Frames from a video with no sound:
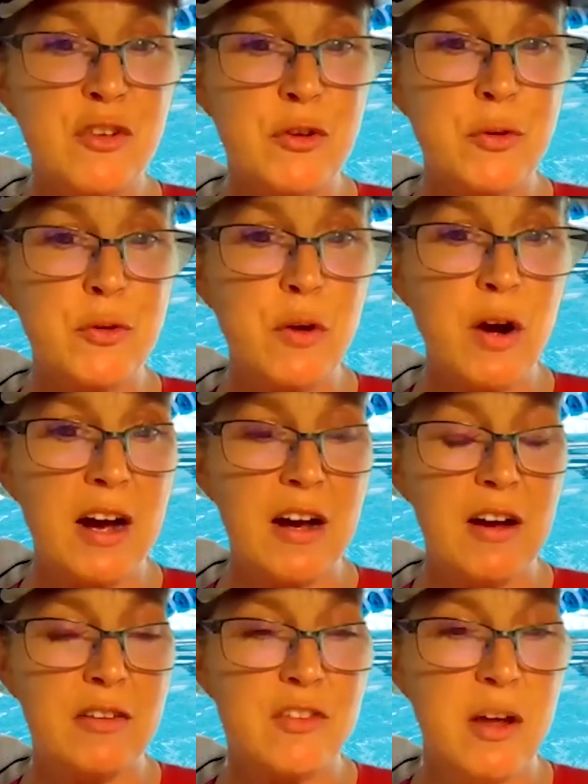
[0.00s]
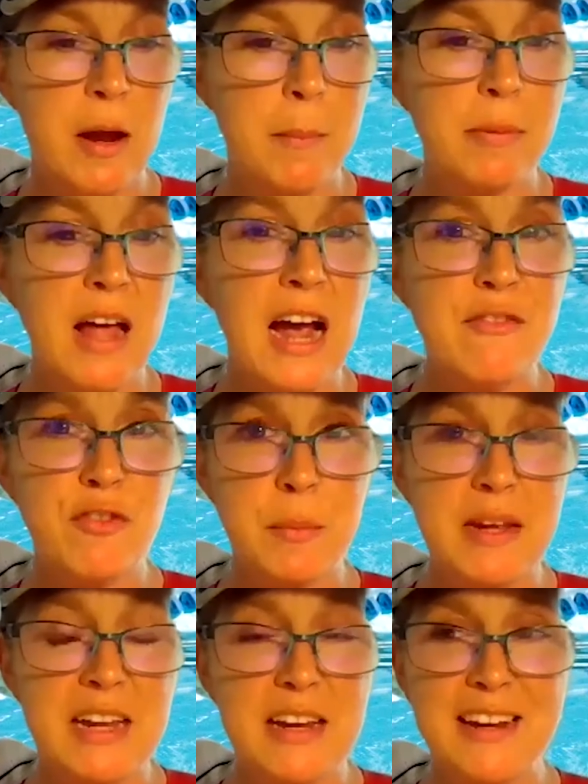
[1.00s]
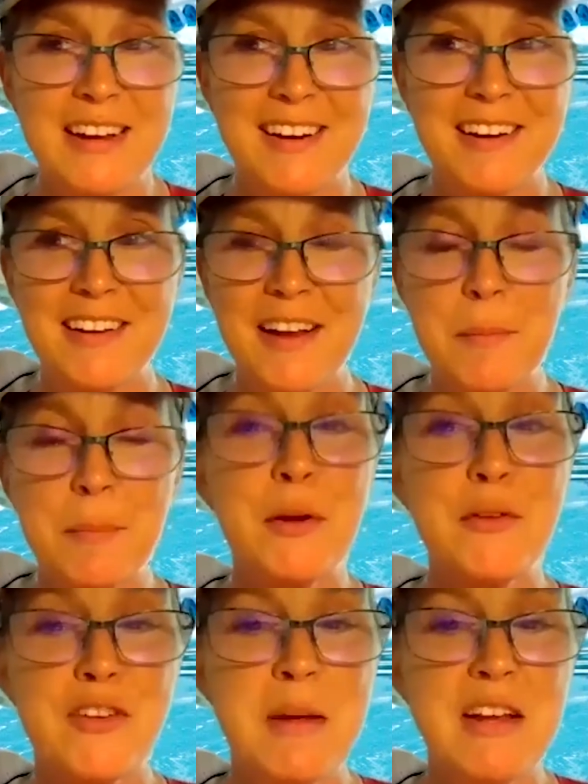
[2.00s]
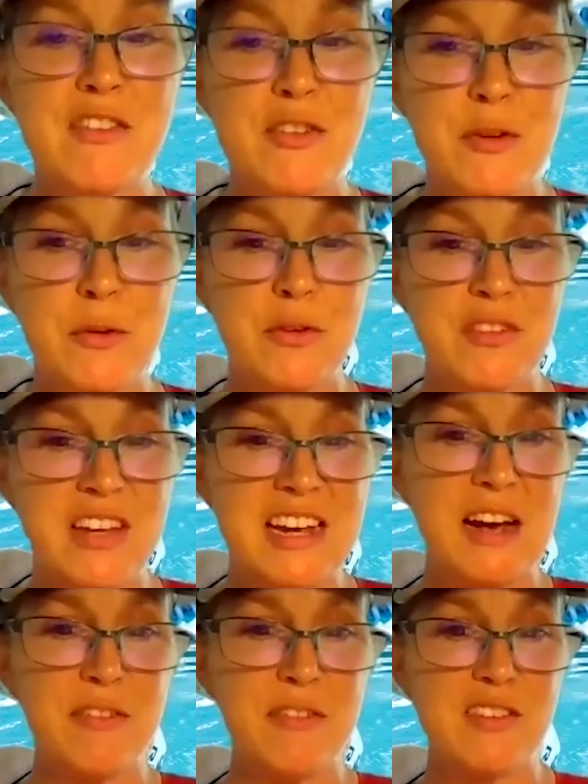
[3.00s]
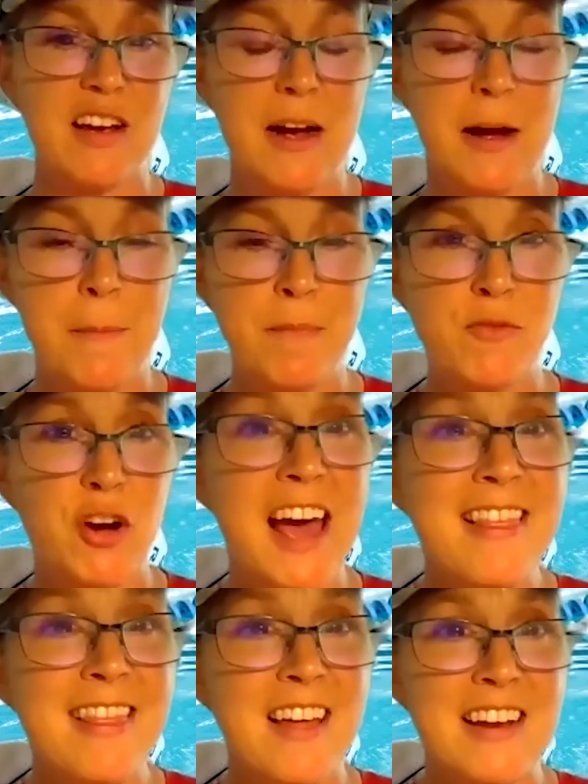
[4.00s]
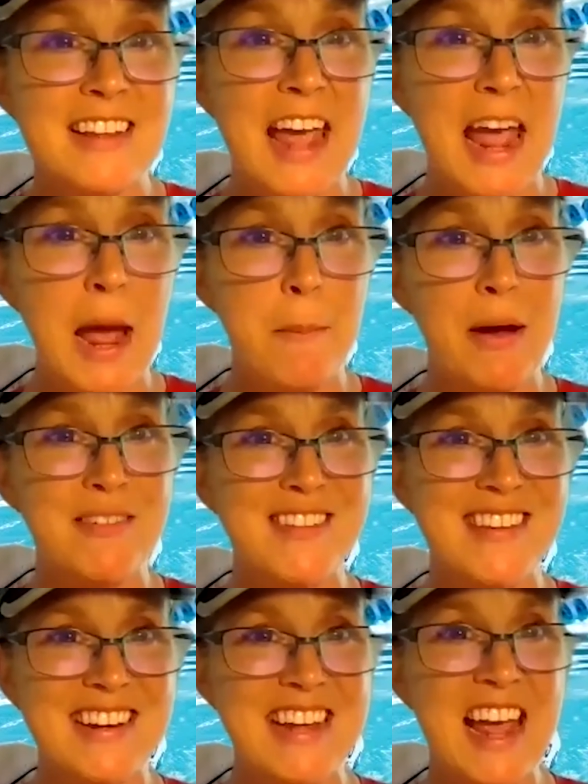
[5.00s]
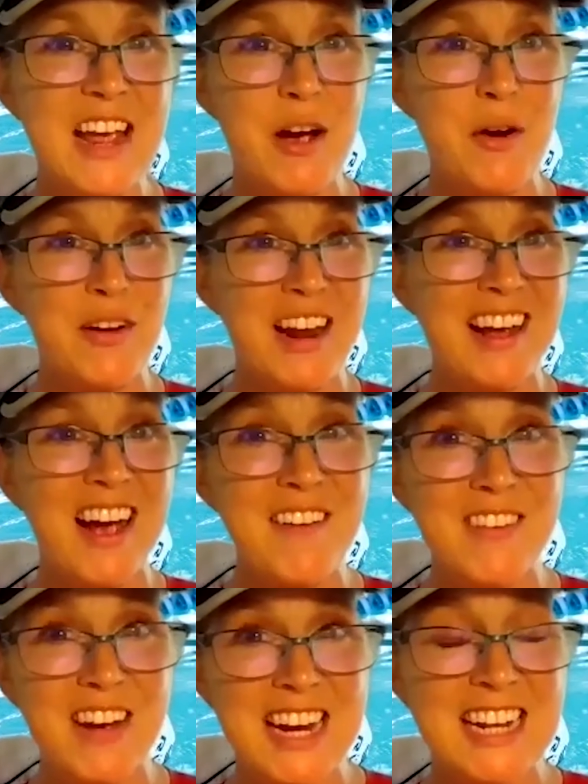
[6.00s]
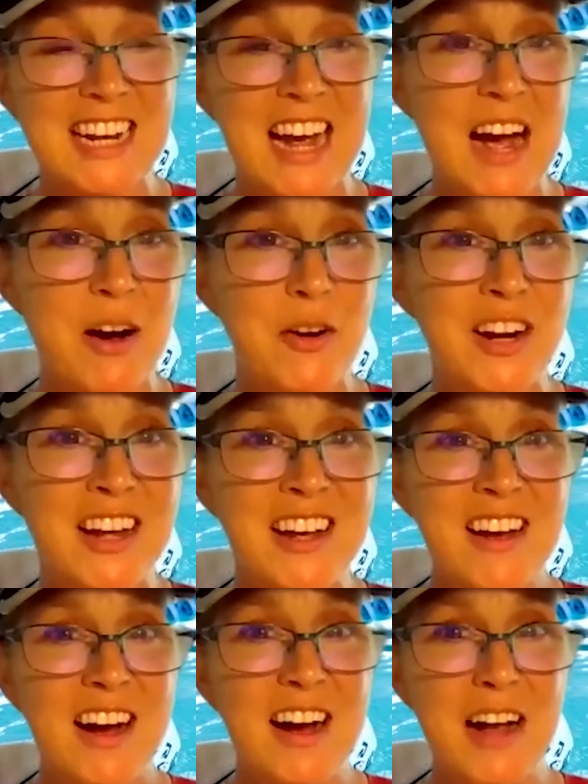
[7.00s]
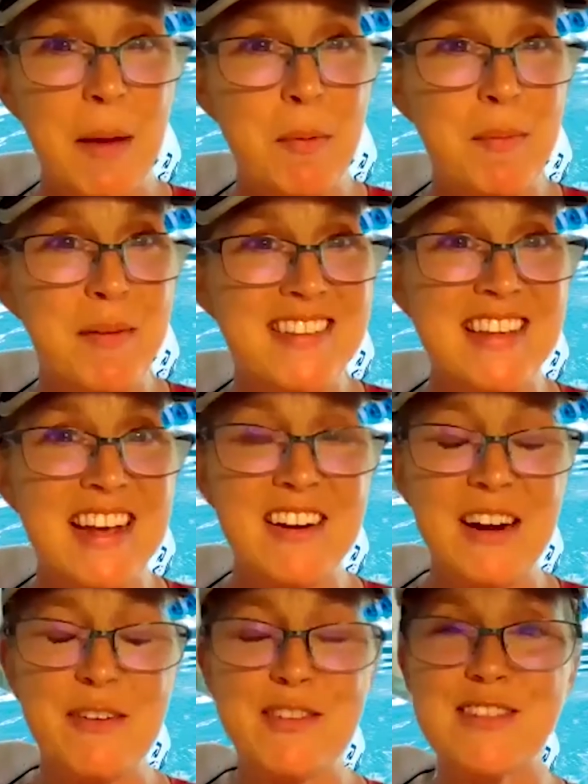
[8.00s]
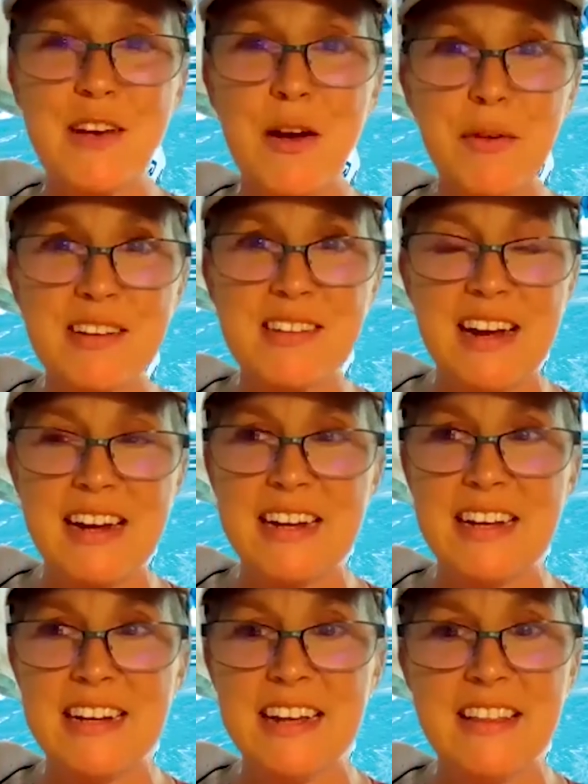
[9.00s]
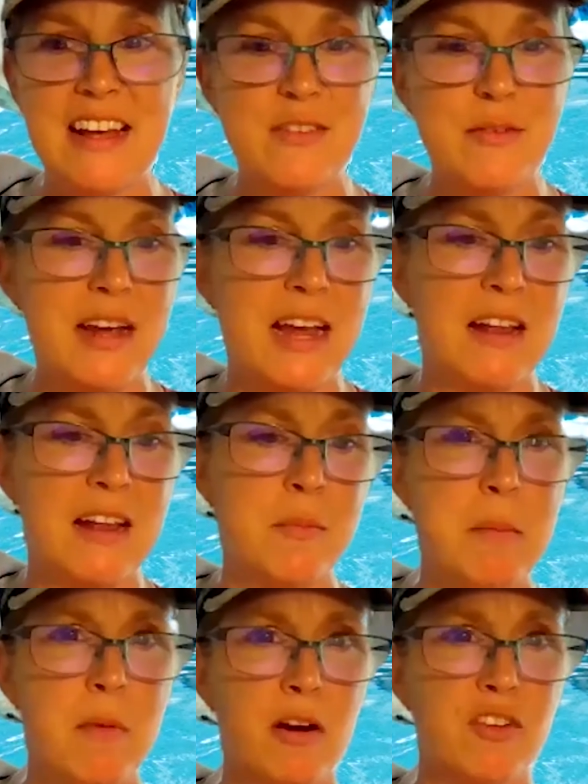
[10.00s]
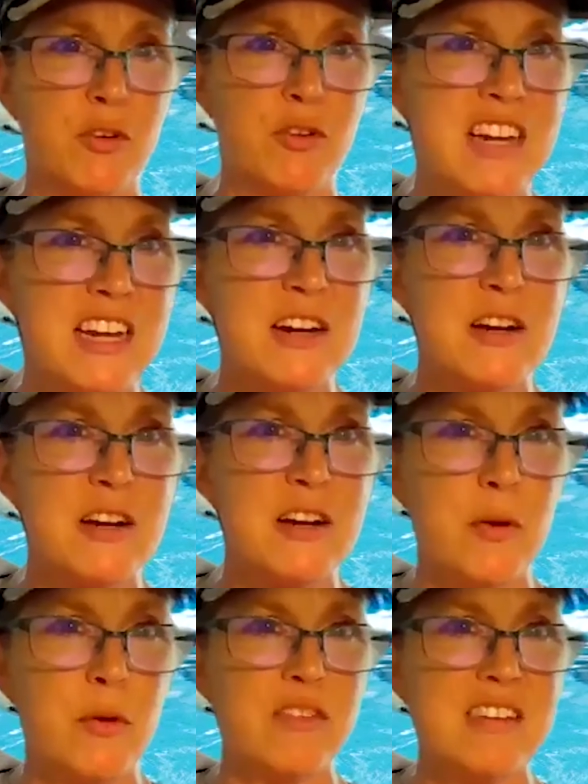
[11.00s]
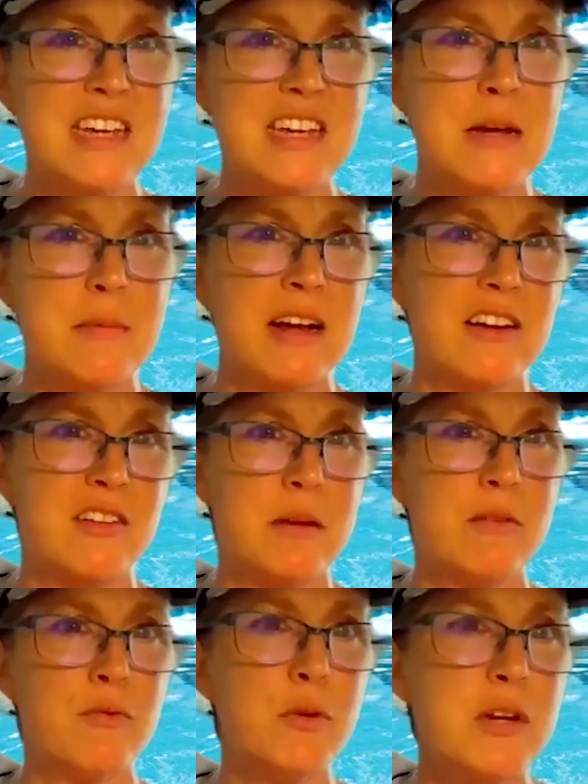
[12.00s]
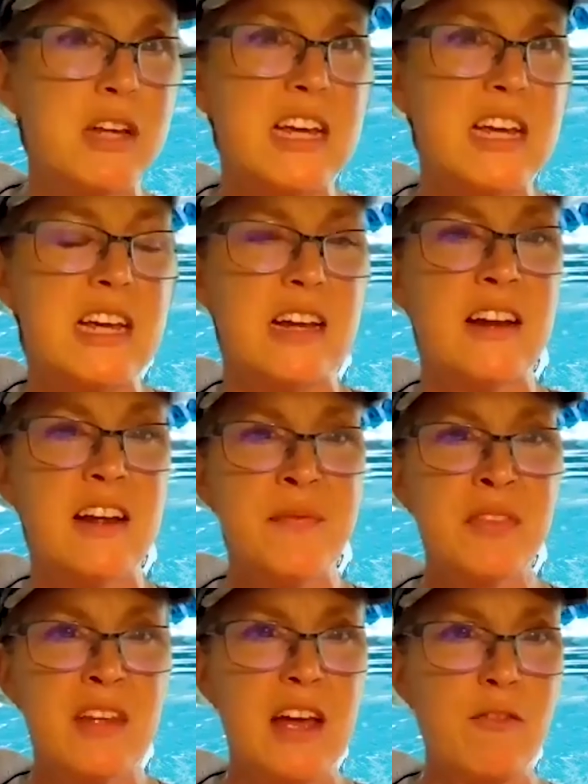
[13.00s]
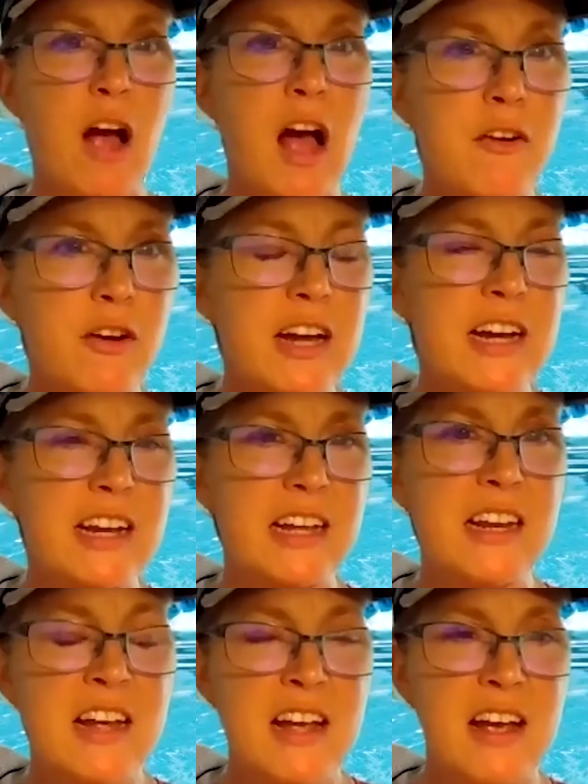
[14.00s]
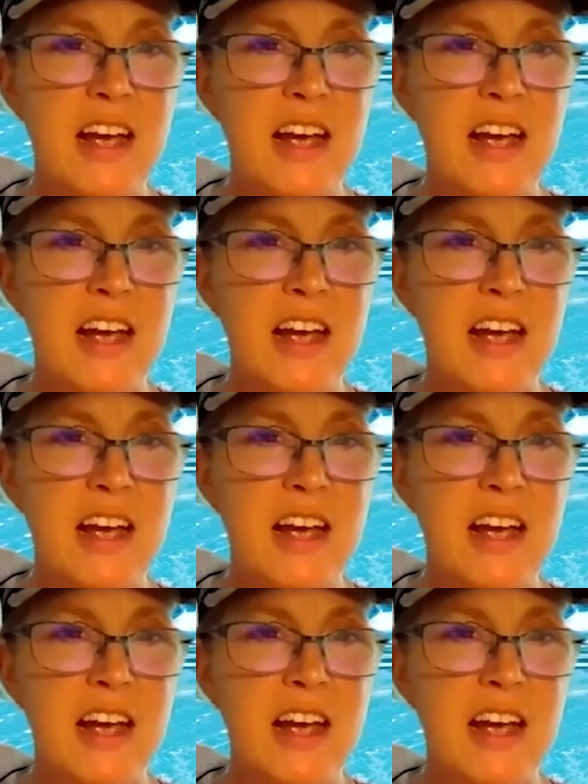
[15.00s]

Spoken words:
it applied for me, unbeknownst to me, to CAF's triathlon camp out in San Diego. And I got invited out a couple months later, and I was so excited. And that's when I got to meet Mark Sortino and the whole team. And I got to meet Rudy and Roderick, and